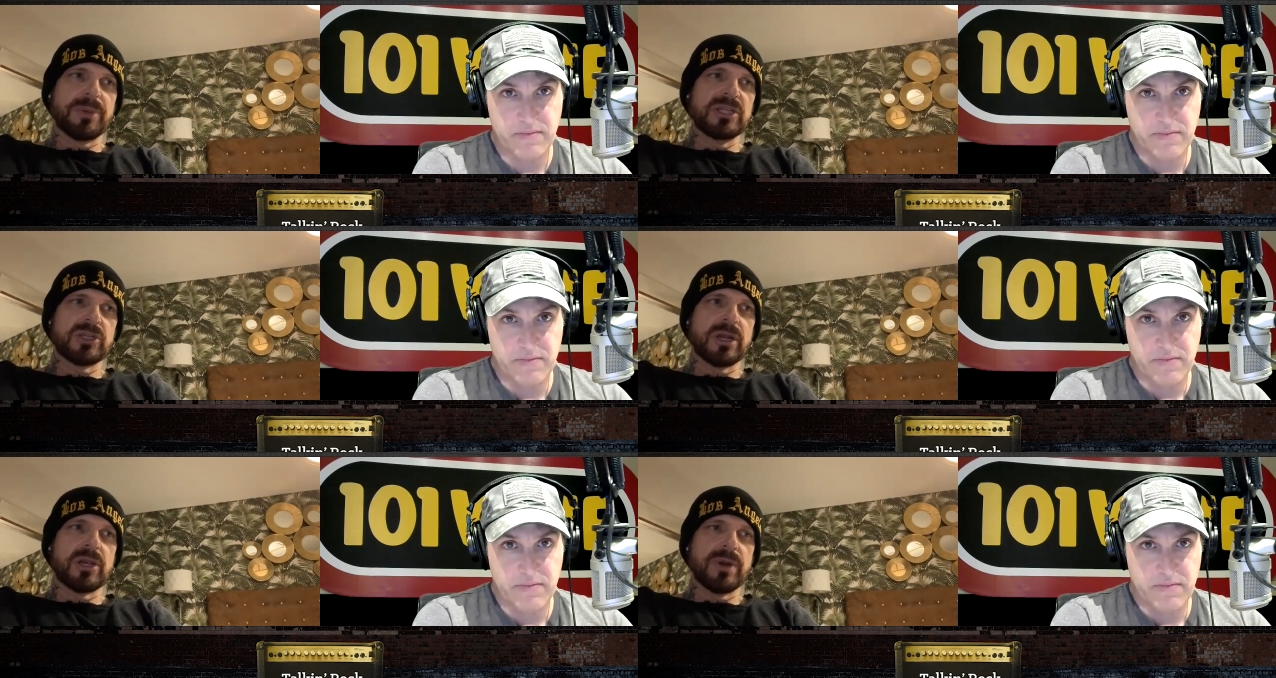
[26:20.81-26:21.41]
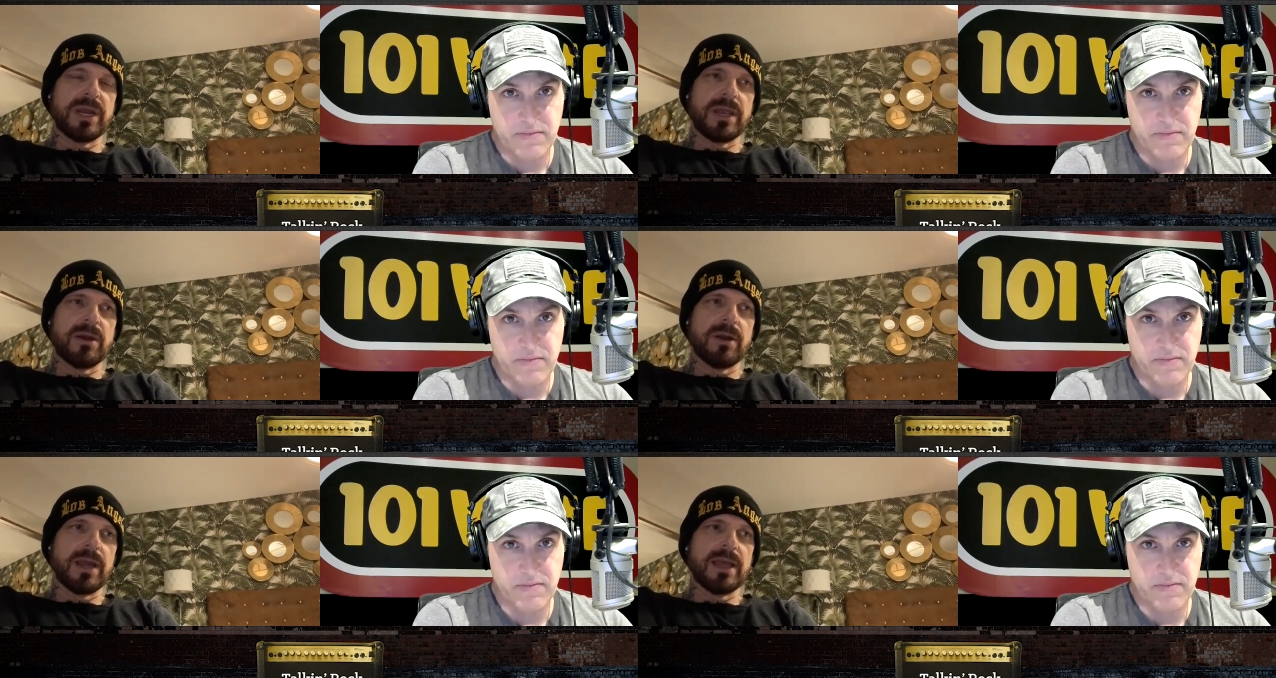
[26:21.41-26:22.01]
Speaker 1: But he's got a great
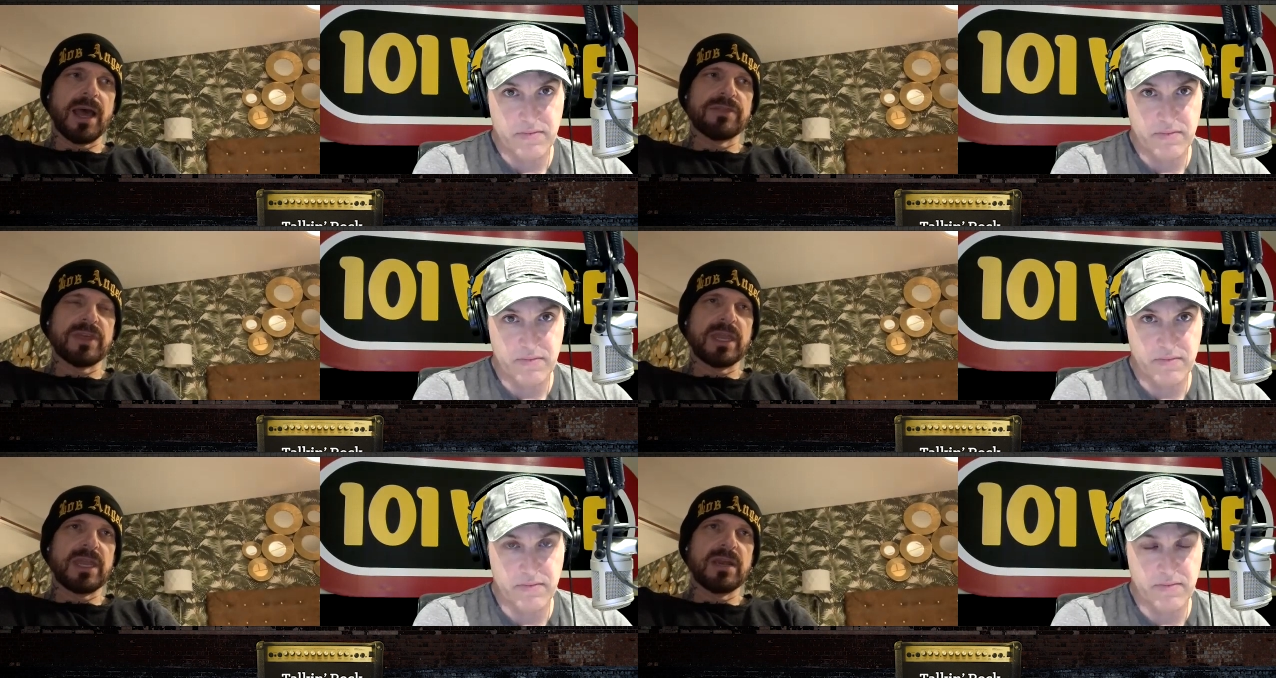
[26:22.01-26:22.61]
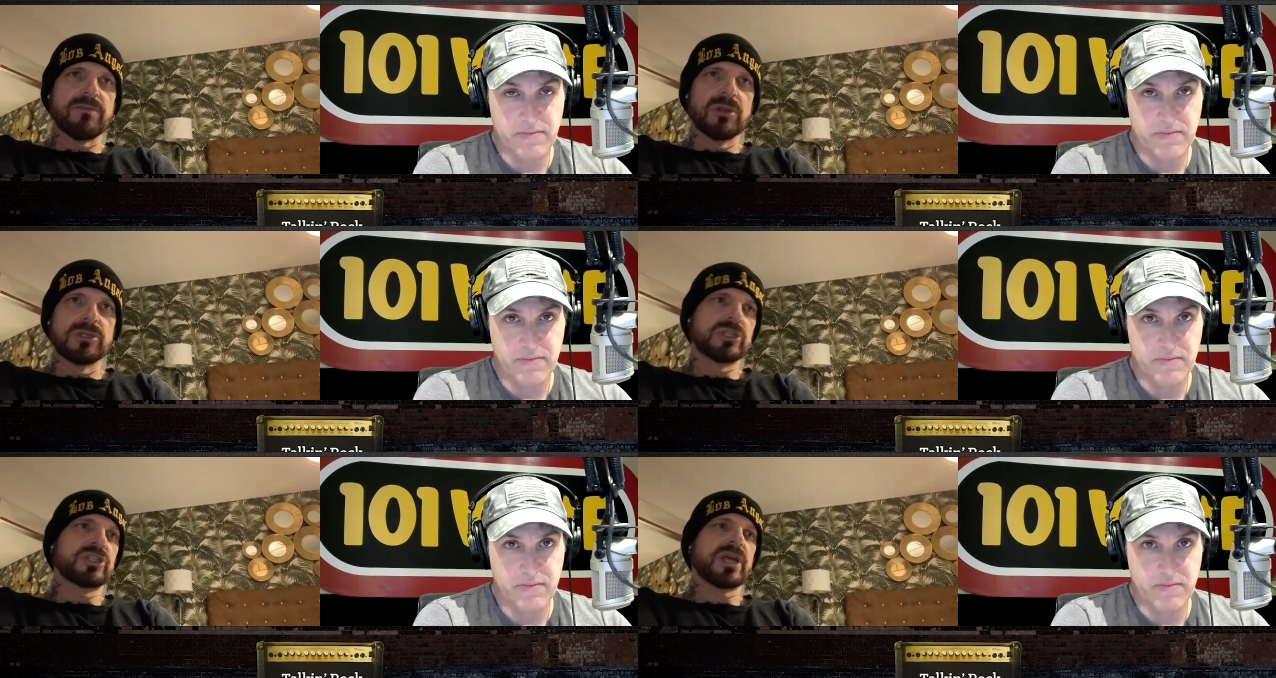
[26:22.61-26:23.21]
ear, and I think he never
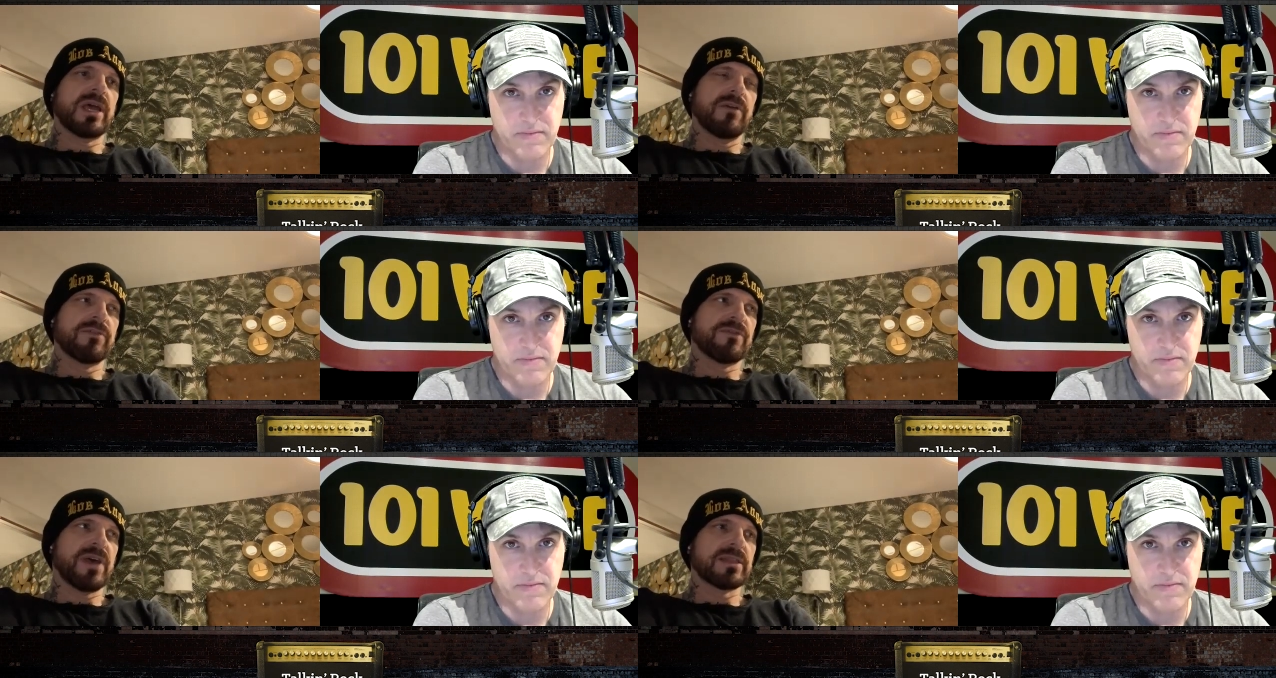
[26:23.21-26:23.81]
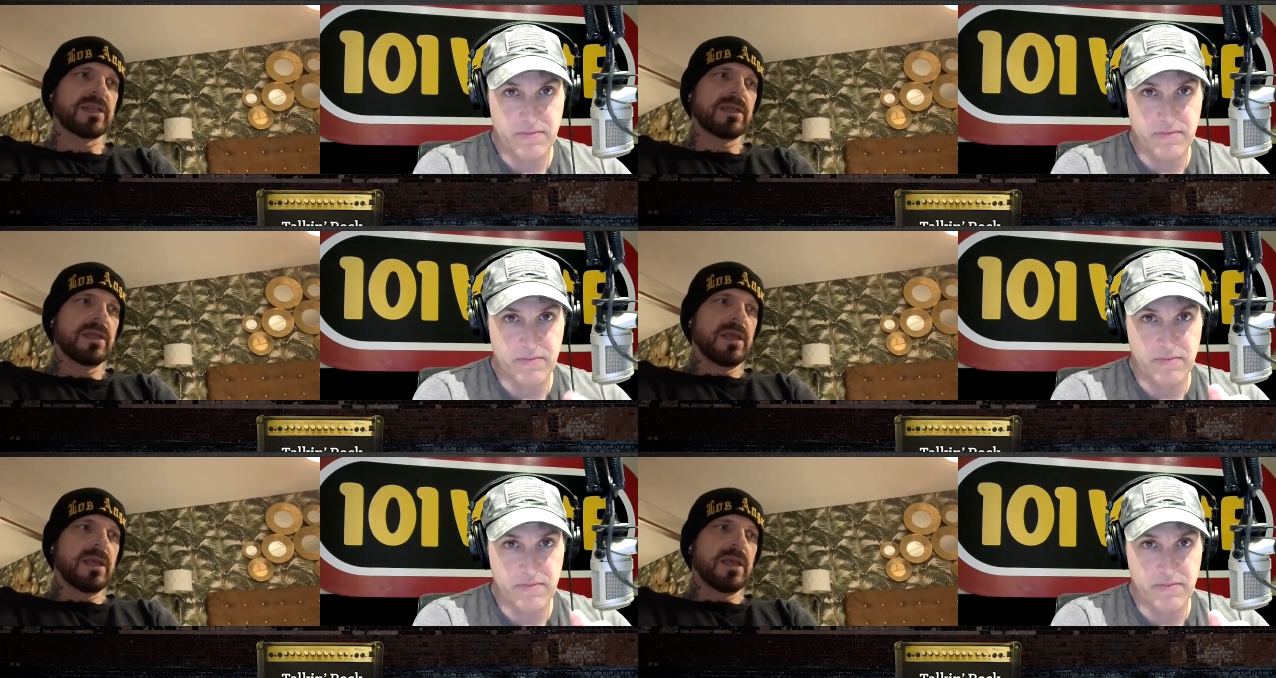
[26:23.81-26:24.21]
loses sight of the fact that